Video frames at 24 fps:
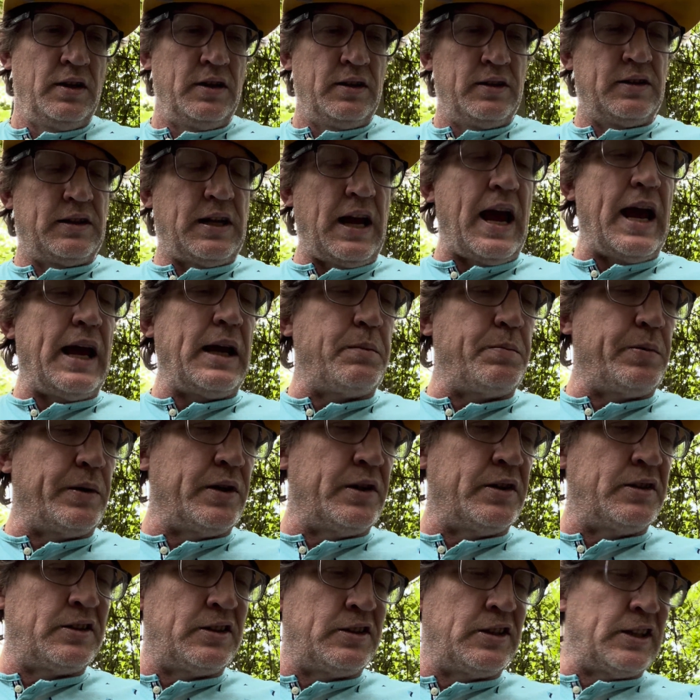
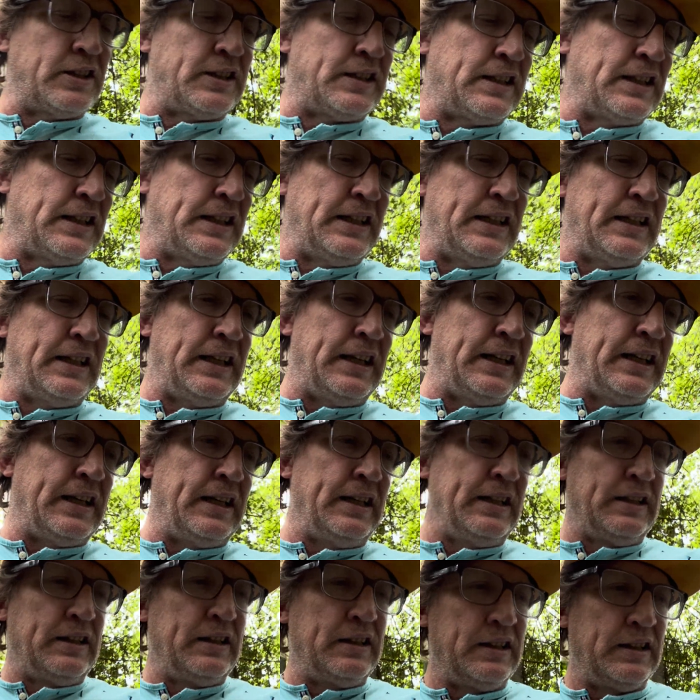Dagburn's just an idiot.
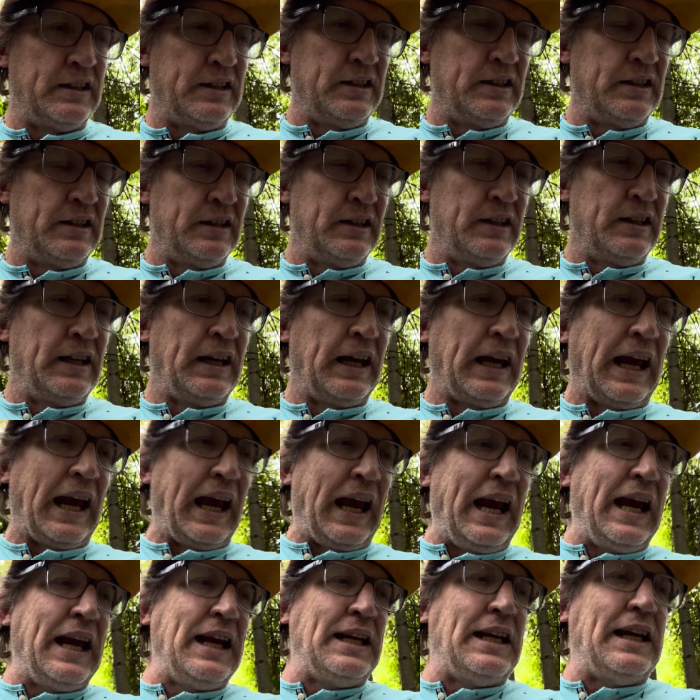
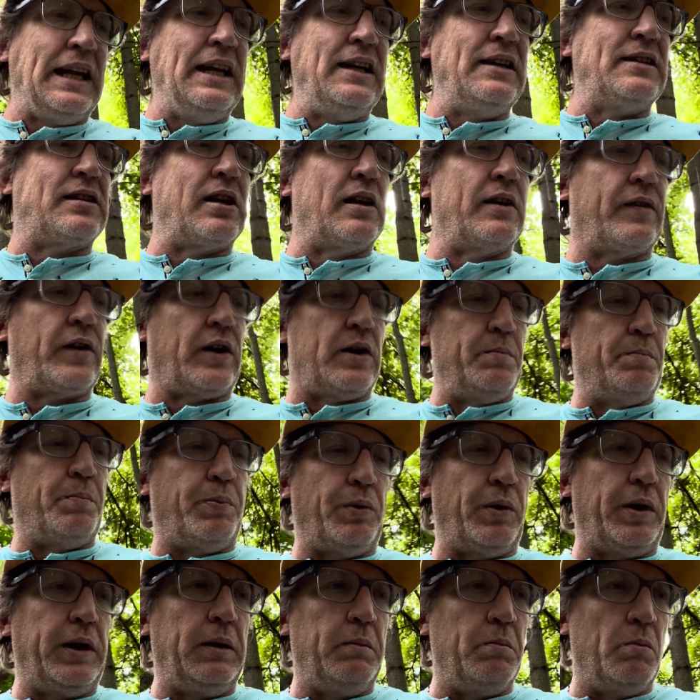AD's a
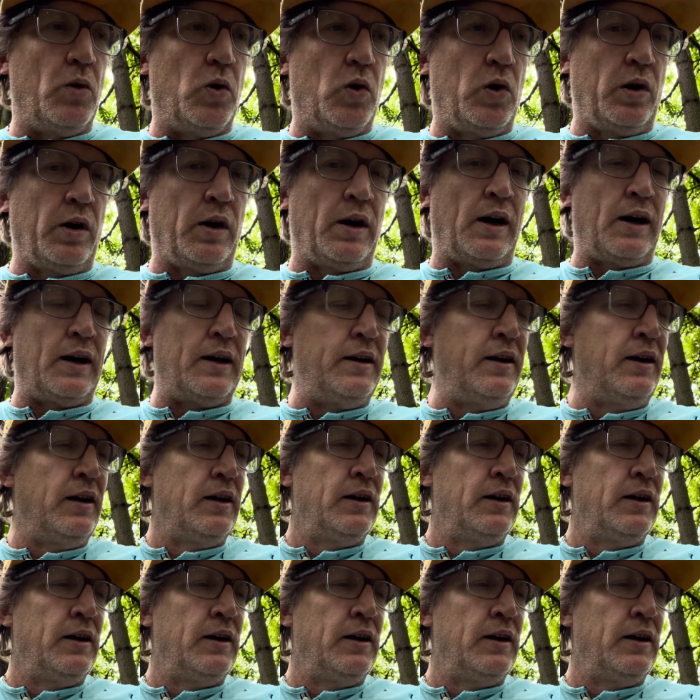complete moron.